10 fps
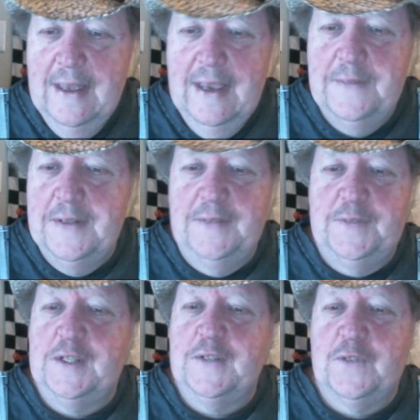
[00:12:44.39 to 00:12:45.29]
Even if
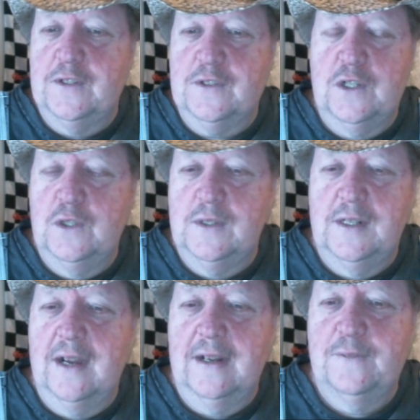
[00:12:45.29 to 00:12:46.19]
it's your first cruise, you're
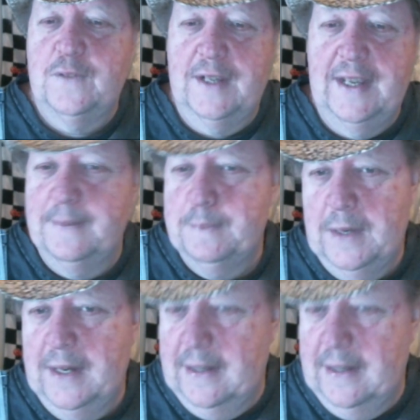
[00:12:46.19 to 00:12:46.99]
not going to forget bringing